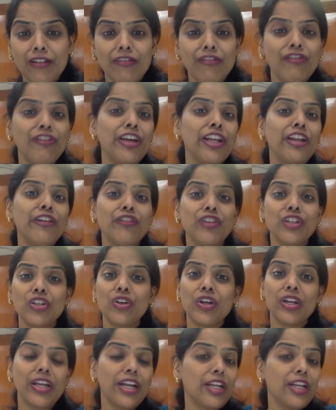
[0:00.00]
wherever you
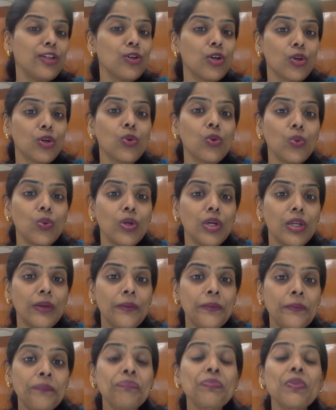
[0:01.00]
are getting on Google,
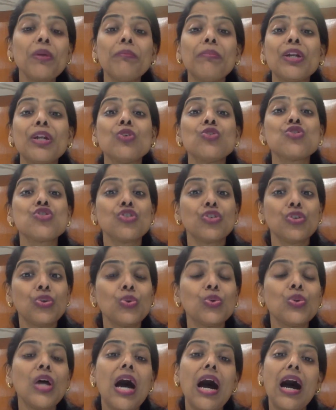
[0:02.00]
but you should do
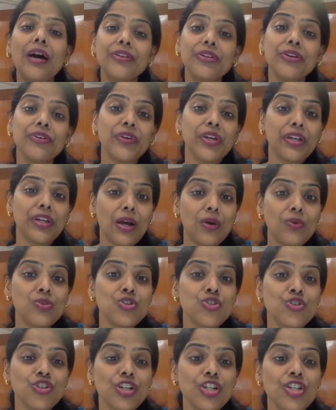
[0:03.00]
the other way round
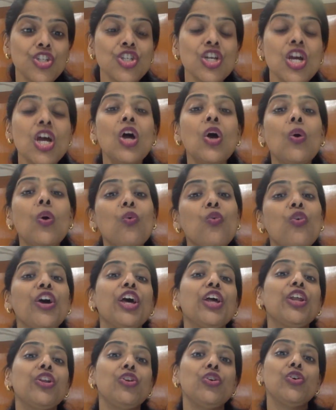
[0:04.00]
search,
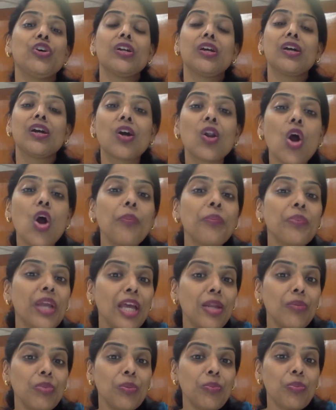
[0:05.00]
where your crop
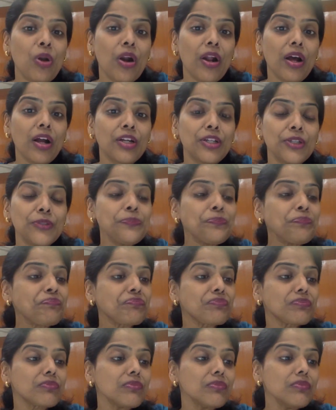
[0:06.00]
can be productive,
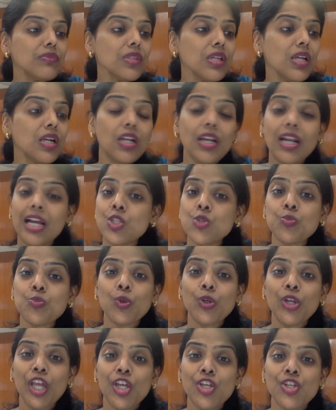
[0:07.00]

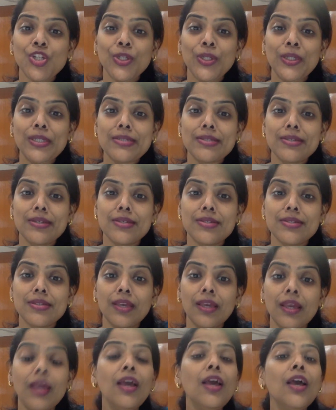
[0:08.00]
transportation is
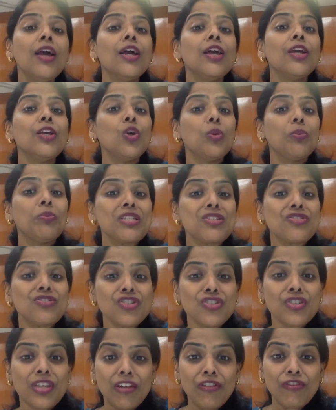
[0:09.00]
easy, your
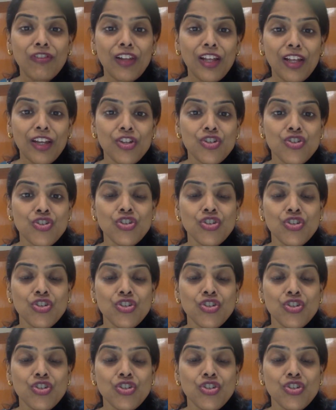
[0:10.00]
business can flourish,
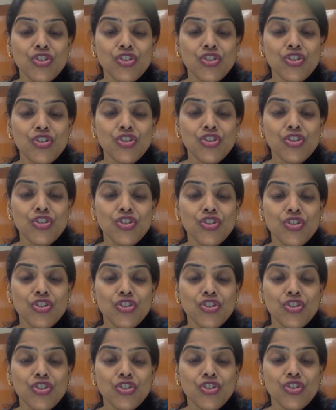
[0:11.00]
your vendors, your
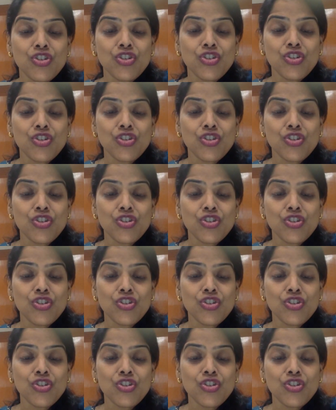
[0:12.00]
dealer,
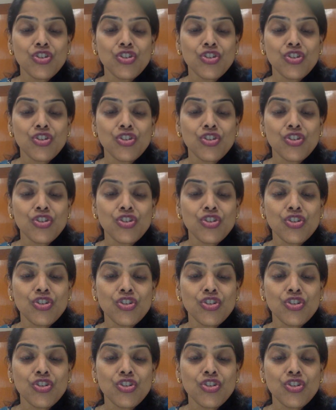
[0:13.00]
distributors are close by,